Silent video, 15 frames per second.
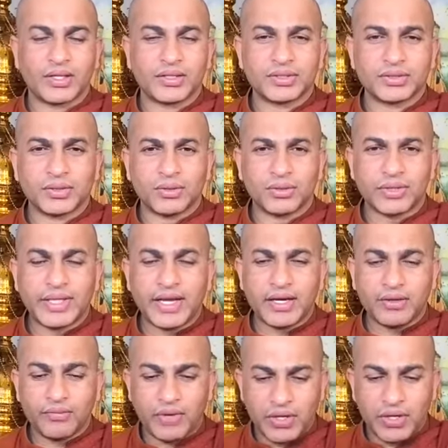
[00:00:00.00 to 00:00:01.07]
So
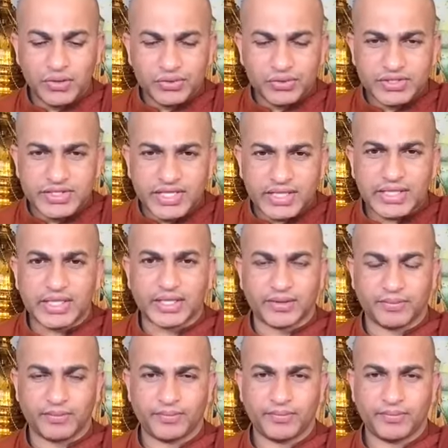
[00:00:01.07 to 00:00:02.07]
then when you're sitting,